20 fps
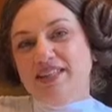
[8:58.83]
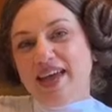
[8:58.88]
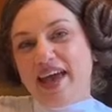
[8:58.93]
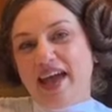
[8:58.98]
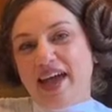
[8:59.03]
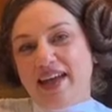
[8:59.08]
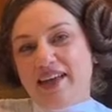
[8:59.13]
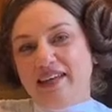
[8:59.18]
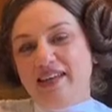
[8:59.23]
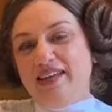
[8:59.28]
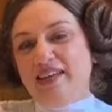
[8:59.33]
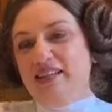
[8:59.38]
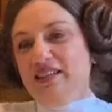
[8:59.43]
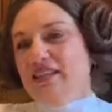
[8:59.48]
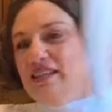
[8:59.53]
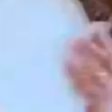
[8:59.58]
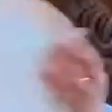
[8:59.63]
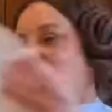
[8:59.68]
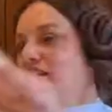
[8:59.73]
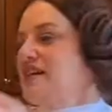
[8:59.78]
head,
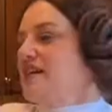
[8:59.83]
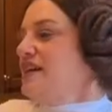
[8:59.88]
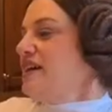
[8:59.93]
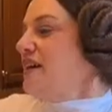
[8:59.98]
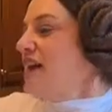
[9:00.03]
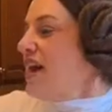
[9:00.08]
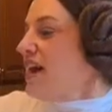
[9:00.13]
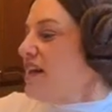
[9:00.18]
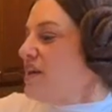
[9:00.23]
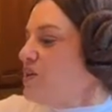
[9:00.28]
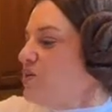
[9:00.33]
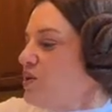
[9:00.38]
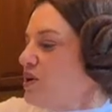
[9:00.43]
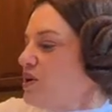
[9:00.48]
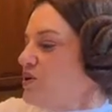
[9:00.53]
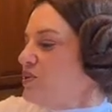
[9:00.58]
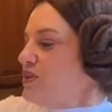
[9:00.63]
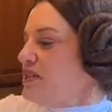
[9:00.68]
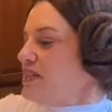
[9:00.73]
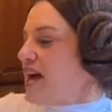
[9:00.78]
and you want
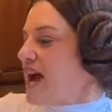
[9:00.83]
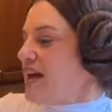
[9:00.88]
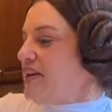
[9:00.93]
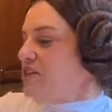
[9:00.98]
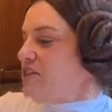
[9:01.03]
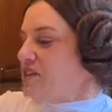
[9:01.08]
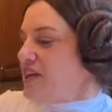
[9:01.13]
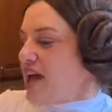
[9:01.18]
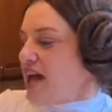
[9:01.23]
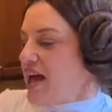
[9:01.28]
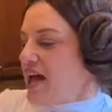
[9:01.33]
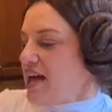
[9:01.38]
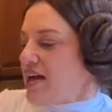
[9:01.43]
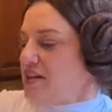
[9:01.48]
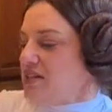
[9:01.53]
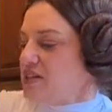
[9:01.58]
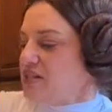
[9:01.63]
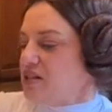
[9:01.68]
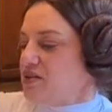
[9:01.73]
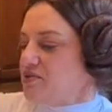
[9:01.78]
to attach the
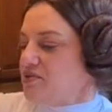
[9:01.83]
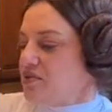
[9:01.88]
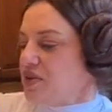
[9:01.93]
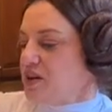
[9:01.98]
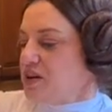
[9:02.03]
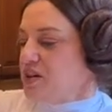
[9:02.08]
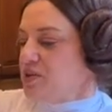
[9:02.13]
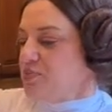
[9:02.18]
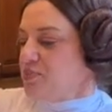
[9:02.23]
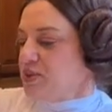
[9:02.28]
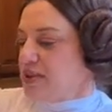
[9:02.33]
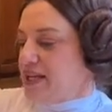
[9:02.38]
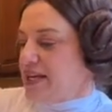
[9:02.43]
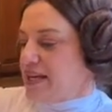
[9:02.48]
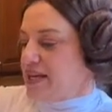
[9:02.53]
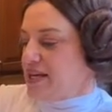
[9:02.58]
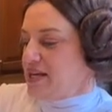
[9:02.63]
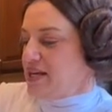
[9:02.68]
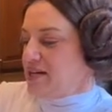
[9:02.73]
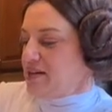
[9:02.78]
head to the front of the
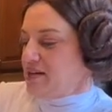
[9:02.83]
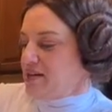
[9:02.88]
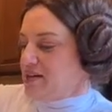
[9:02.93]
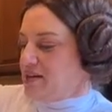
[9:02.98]
plate.